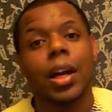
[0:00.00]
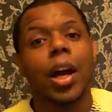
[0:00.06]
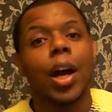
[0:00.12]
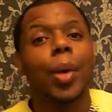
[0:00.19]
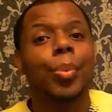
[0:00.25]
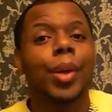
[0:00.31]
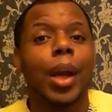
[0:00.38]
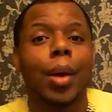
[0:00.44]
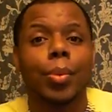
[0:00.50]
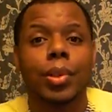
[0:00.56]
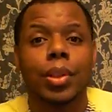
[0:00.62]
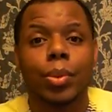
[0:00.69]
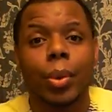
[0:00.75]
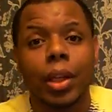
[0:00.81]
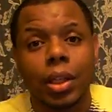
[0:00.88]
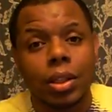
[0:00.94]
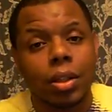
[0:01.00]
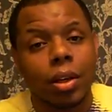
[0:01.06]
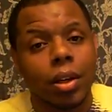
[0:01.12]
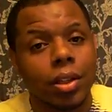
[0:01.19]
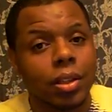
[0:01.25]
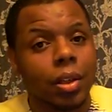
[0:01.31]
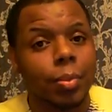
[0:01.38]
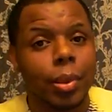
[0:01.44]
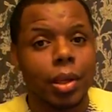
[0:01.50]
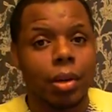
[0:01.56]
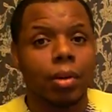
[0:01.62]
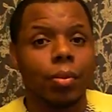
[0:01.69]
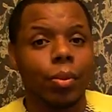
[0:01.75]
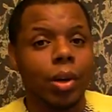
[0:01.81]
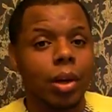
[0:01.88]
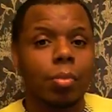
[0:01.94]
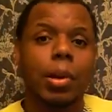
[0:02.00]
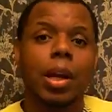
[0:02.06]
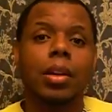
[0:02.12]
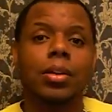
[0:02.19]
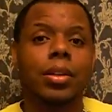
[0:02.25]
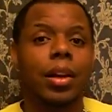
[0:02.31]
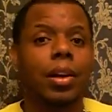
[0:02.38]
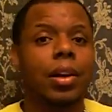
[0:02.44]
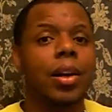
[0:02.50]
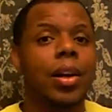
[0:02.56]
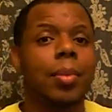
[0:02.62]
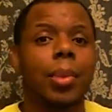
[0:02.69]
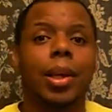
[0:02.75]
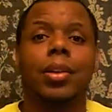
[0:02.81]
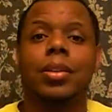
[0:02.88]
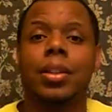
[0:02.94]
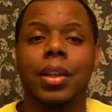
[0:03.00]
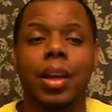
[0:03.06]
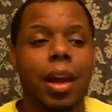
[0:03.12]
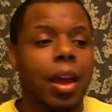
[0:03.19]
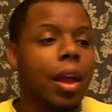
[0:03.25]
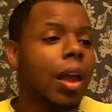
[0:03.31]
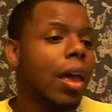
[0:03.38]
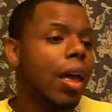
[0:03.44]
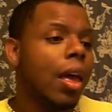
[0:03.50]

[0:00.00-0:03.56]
I hope y'all will tweet it to her. It's going to be on runnermatters.com later today.